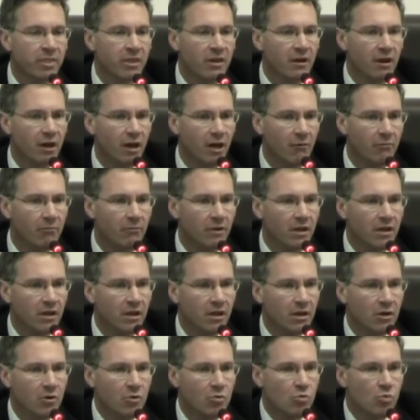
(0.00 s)
Um,
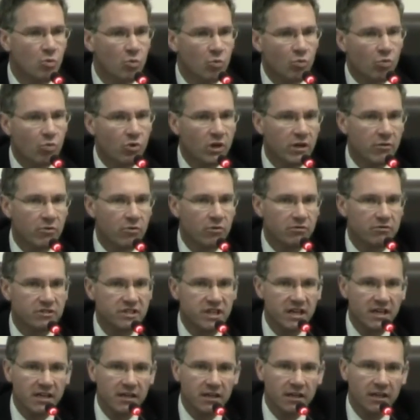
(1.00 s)
we
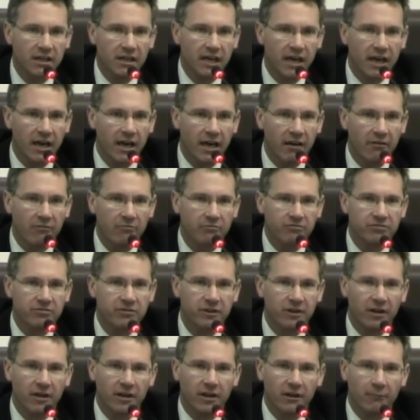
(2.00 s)
routinely have
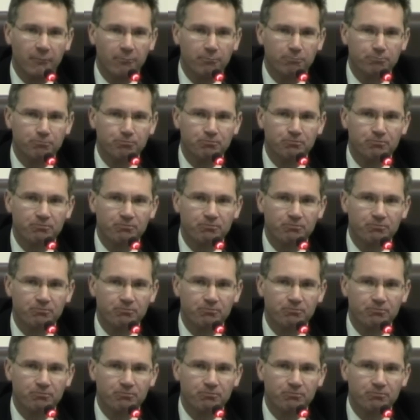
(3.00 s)
um,